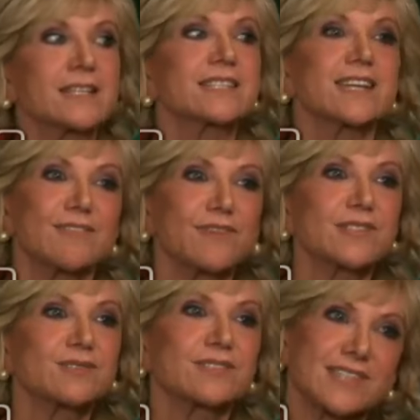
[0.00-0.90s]
Steve
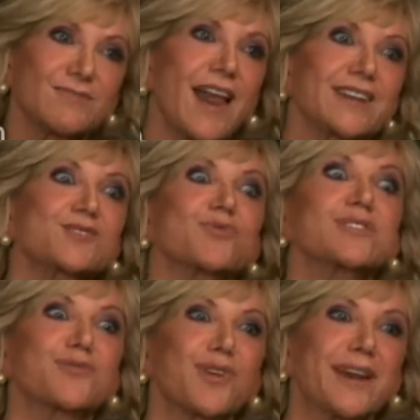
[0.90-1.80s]
is Steve likes
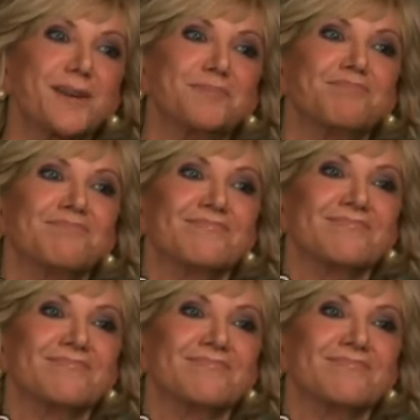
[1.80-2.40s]
rich, rich freedom. freedom.